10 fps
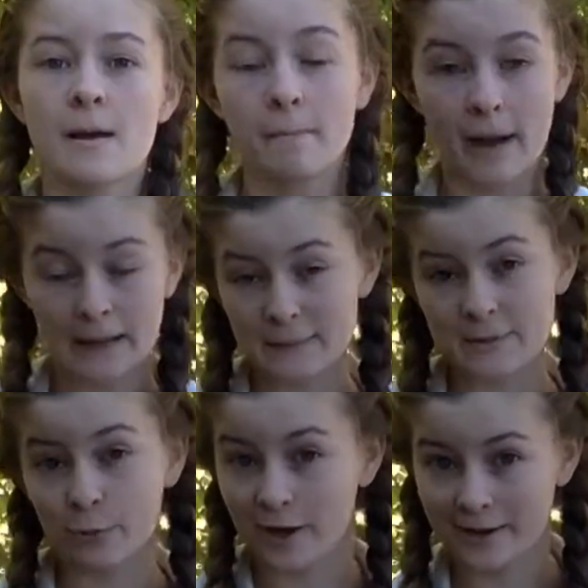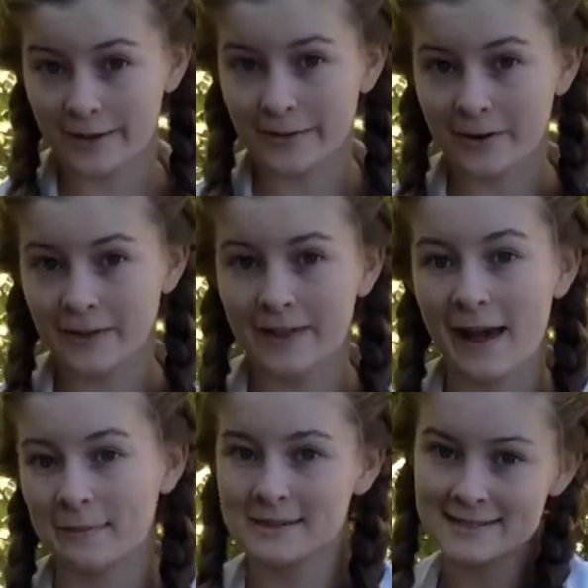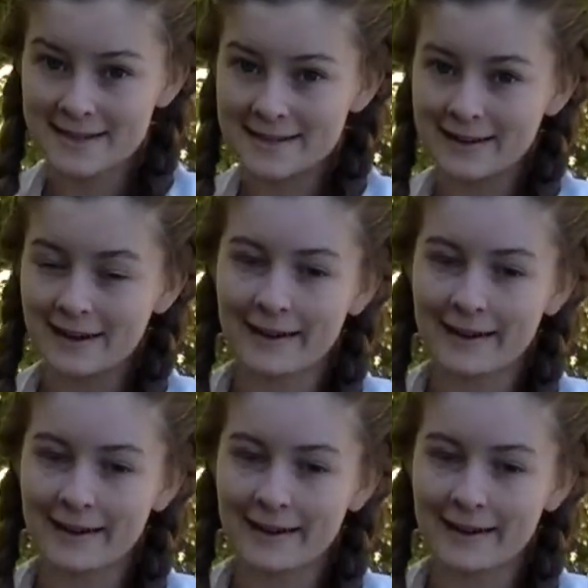My name is Breonna North. I'm a senior,